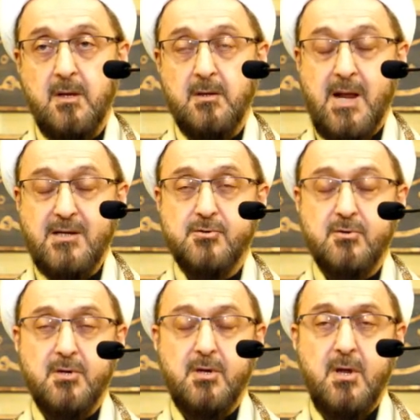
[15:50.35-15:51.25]

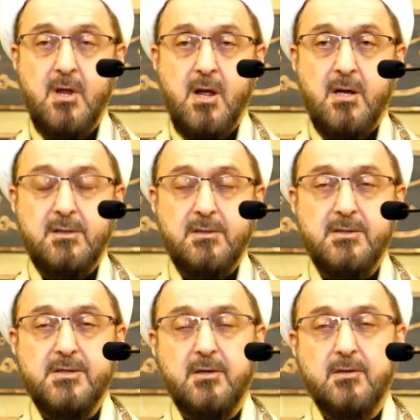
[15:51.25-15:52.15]
Naturally, under the
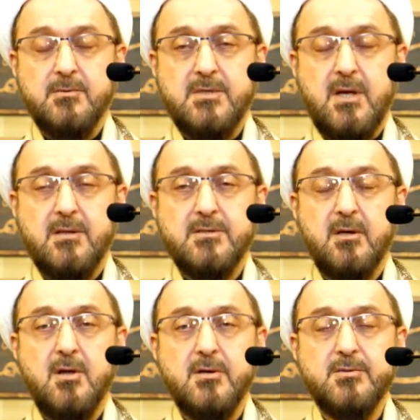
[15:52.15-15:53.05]
circumstance,
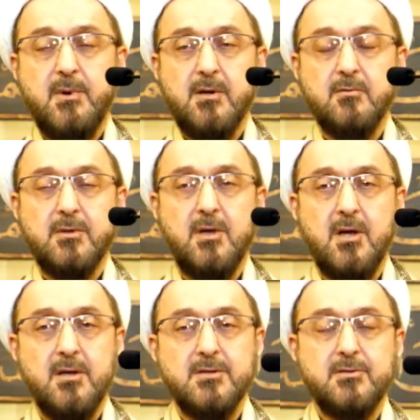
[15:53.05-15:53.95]
Allah subhanahu wa
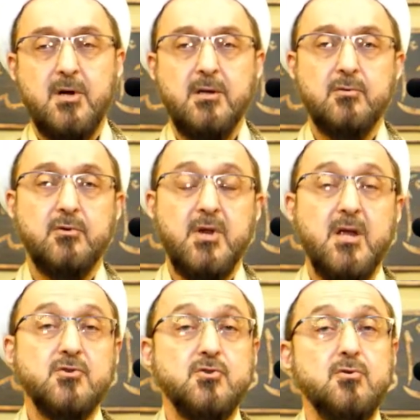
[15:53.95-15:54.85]
ta'ala is trying to
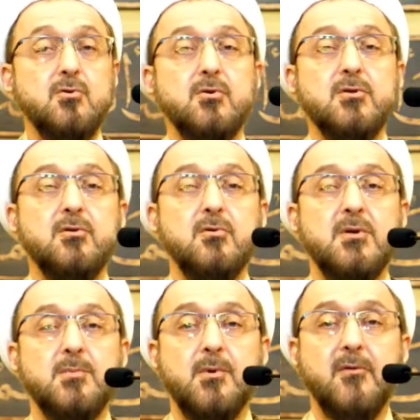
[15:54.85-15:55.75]
reassure the
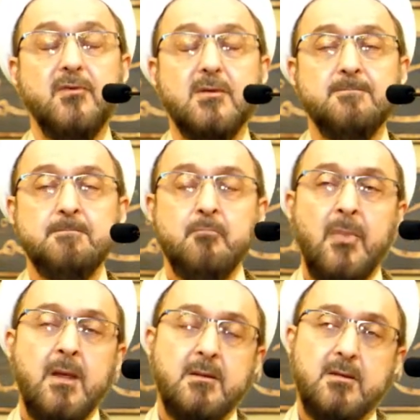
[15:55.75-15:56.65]
Holy Prophet
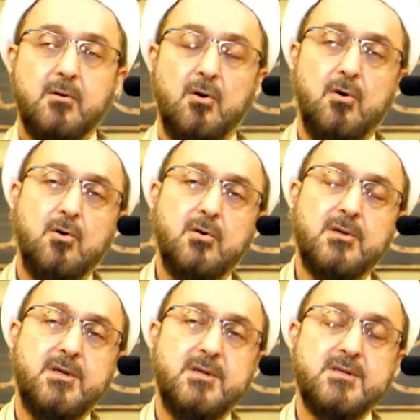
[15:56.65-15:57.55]
that all
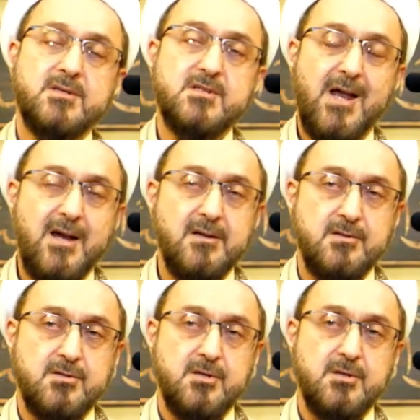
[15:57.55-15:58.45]
these
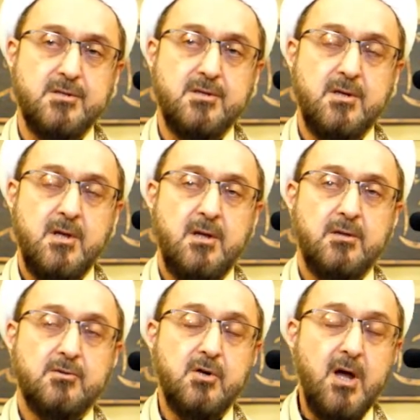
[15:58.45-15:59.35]
challenges,
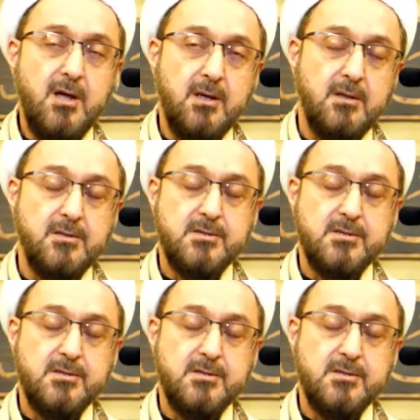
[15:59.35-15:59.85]
trials,